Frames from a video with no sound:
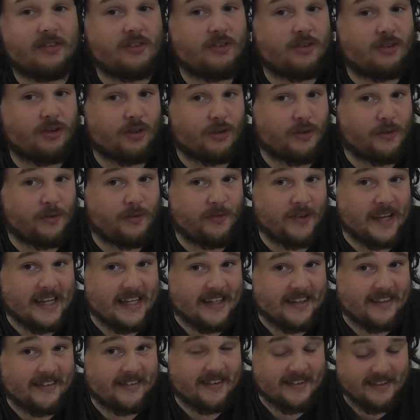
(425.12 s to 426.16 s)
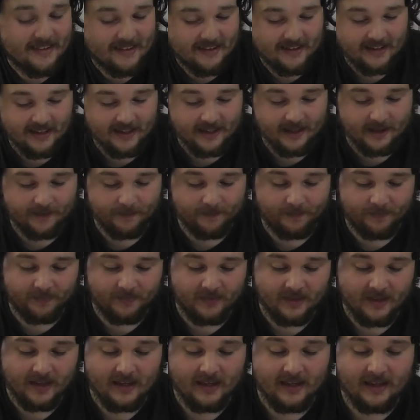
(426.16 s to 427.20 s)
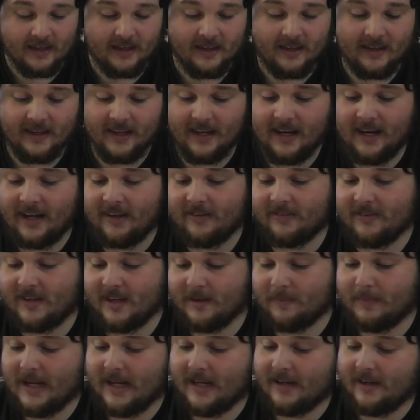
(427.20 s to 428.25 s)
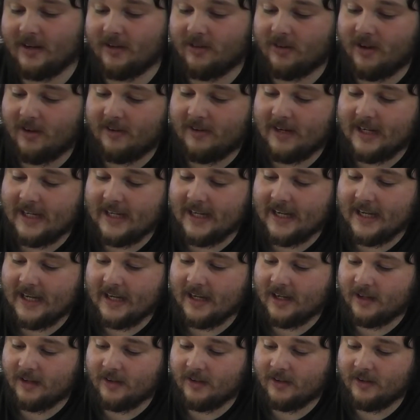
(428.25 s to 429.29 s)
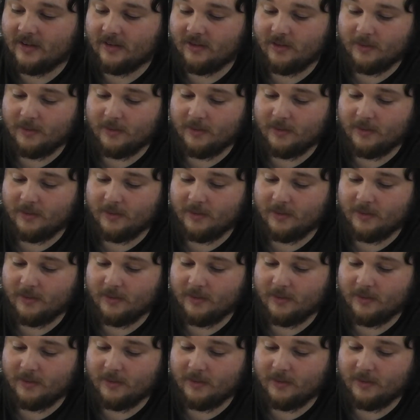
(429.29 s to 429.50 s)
is just feet. The elastic band is only here